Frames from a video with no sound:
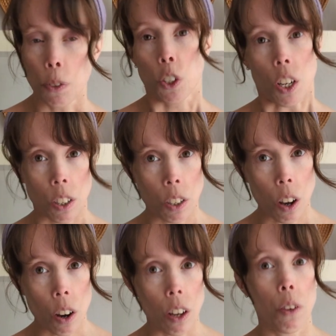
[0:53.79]
Chances
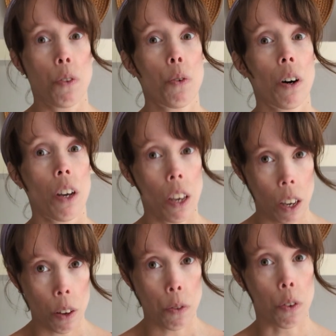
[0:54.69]
are, if you are
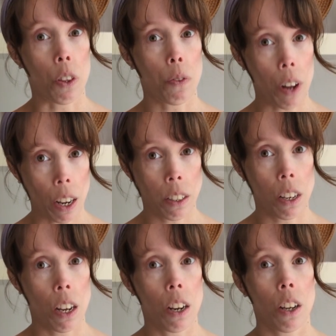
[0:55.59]
here for the
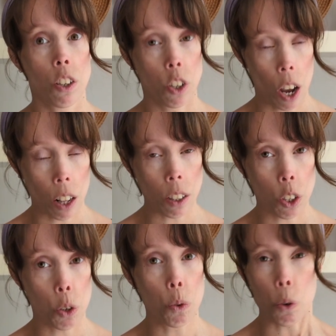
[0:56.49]
flaxseed
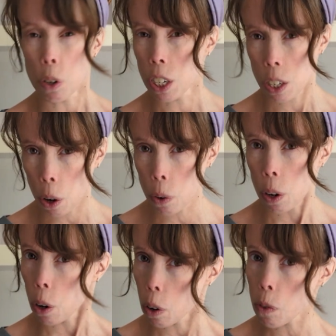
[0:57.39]
gel, you already know
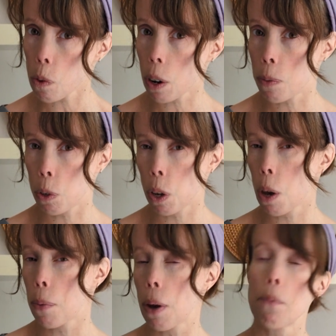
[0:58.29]
a lot of what I'm
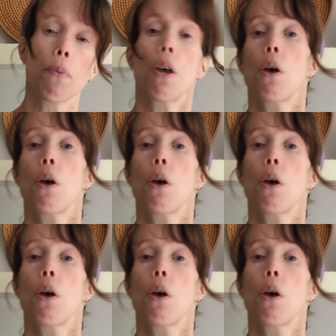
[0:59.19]
talking about.